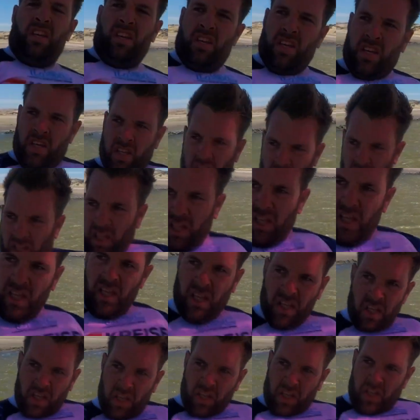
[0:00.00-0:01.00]
You know, it's hard
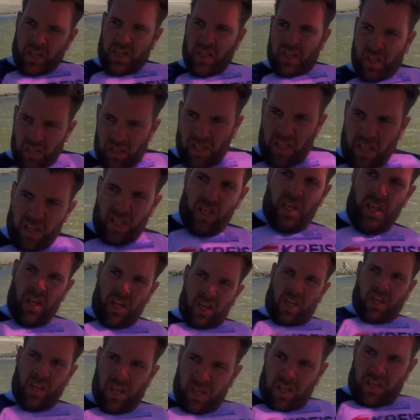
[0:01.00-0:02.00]
to say what we
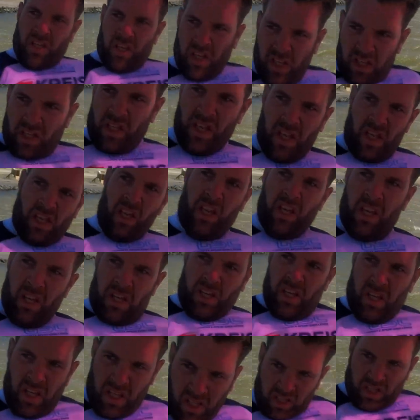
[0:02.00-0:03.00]
can do now. You know,
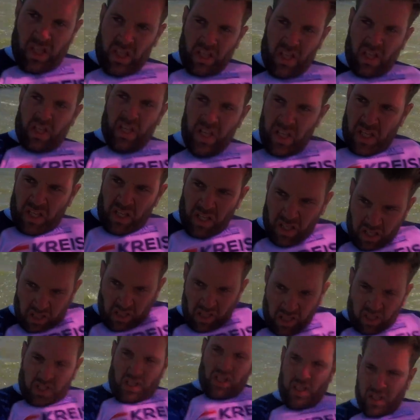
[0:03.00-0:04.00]
55 is,
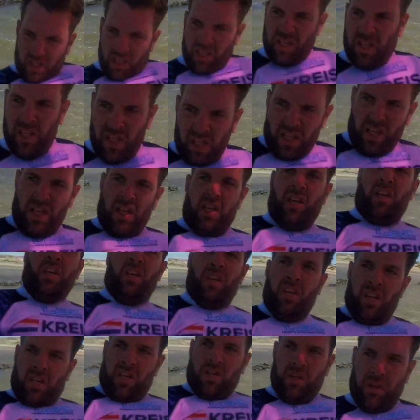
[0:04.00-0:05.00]

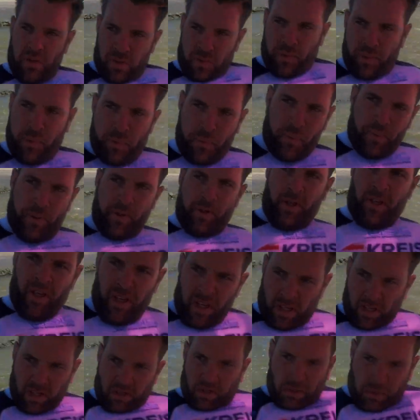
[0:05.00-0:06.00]
I think it's a
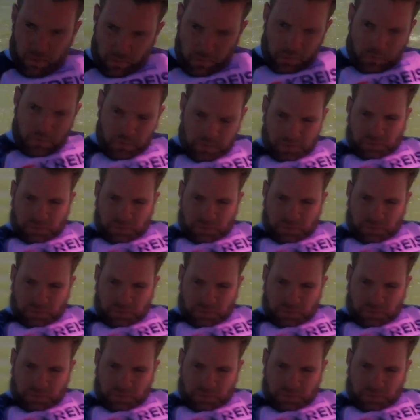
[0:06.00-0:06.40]
reasonable, but